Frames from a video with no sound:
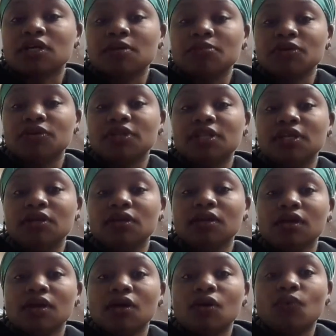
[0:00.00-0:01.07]

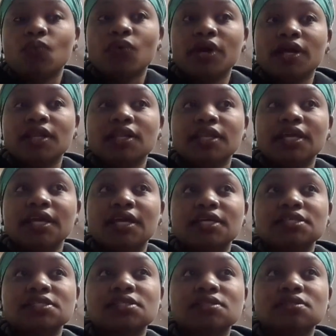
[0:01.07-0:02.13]
community when
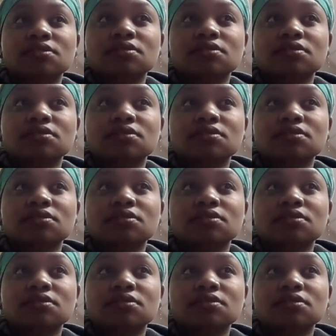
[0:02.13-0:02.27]
it